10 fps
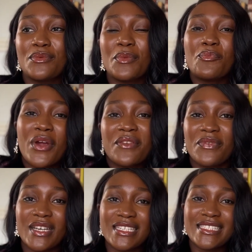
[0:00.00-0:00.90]

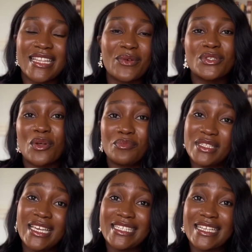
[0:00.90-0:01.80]
breakfast that was
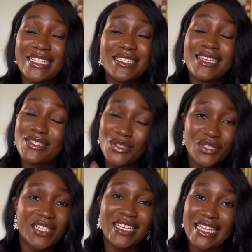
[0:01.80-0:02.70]
complicated, because
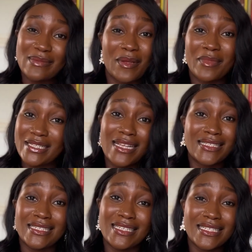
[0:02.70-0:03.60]
usually I spend my
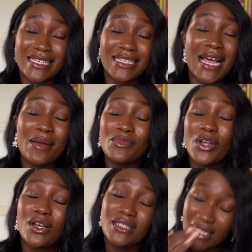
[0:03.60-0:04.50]
Saturdays in, I'm
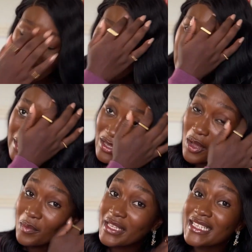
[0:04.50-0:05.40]
not the
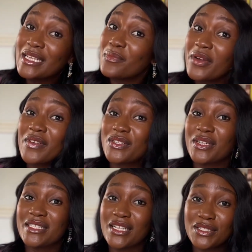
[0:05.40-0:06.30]
complicated breakfast on
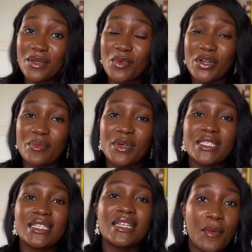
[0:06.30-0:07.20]
a Saturday morning
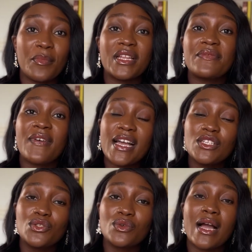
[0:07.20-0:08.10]
person. But if I
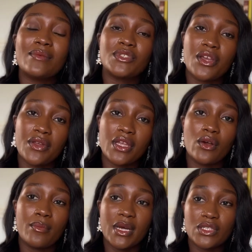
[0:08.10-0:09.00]
do, I'm sharing it
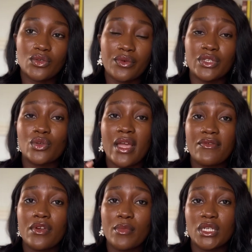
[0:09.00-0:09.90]
on my story. So
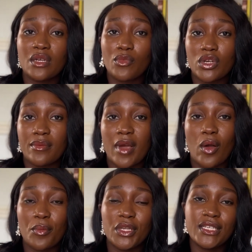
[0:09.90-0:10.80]
every Monday morning, my
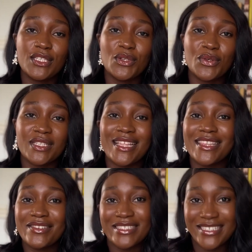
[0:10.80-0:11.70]
community knows that
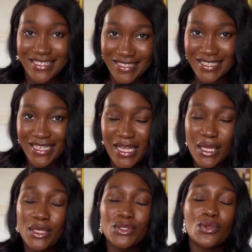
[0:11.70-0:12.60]
there's gist.
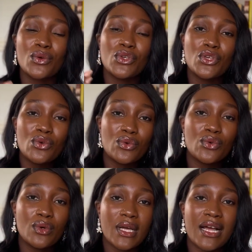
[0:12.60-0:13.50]
So
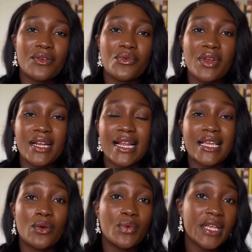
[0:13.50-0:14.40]
you can create like
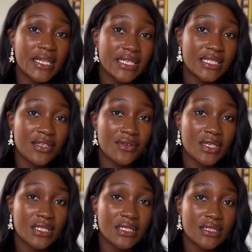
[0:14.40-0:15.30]
a weekly
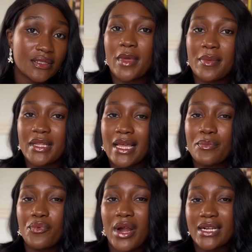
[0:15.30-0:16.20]
series. So maybe
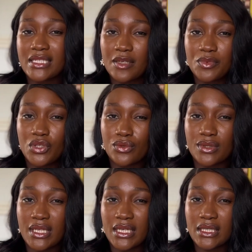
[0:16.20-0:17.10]
like brand tip
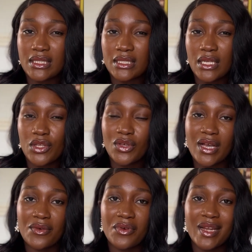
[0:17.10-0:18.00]
Tuesdays. You
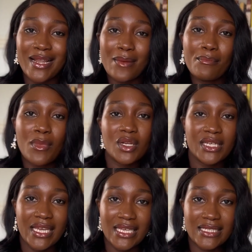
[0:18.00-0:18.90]
can create like
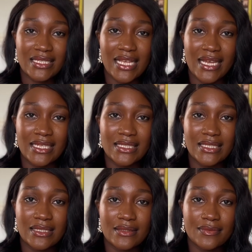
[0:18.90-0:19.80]
Monday insights.